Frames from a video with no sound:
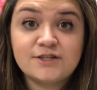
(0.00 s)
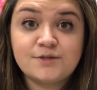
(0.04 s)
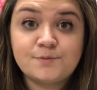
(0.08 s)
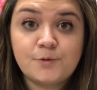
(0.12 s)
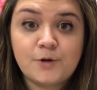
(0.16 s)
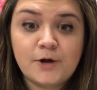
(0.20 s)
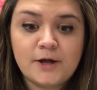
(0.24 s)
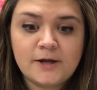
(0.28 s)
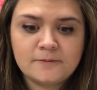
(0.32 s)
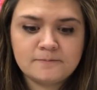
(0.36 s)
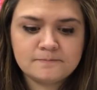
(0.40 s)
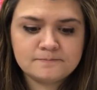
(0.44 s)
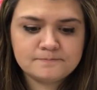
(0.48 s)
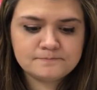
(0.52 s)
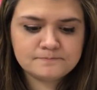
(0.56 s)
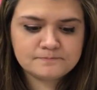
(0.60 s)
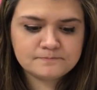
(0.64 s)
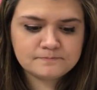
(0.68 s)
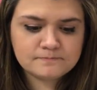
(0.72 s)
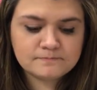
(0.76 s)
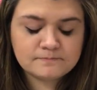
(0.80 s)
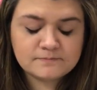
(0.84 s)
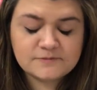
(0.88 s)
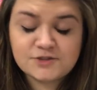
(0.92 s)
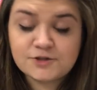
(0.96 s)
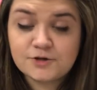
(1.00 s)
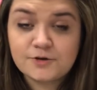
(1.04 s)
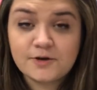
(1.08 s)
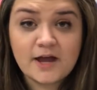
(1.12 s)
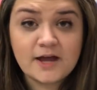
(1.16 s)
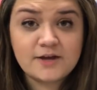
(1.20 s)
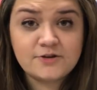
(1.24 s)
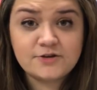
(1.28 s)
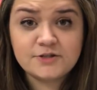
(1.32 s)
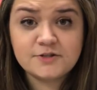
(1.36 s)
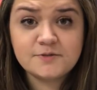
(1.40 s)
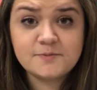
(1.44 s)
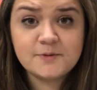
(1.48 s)
spring. So
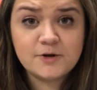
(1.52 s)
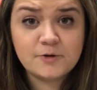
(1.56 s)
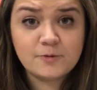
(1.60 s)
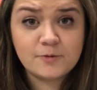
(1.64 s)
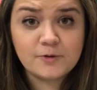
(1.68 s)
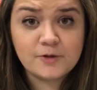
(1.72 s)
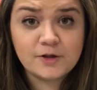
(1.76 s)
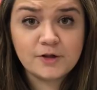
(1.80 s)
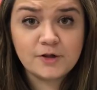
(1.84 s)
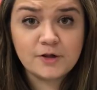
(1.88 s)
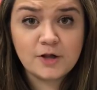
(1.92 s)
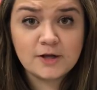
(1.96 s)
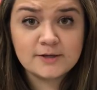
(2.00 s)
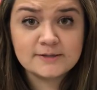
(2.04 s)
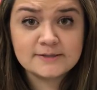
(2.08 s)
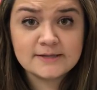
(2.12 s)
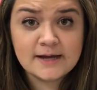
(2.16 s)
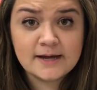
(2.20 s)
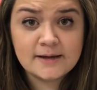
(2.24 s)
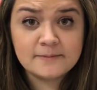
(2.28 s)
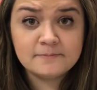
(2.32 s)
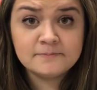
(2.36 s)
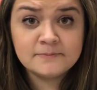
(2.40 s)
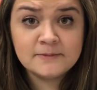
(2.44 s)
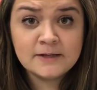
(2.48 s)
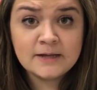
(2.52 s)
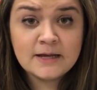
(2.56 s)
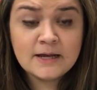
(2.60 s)
gosh, it's been a really long time.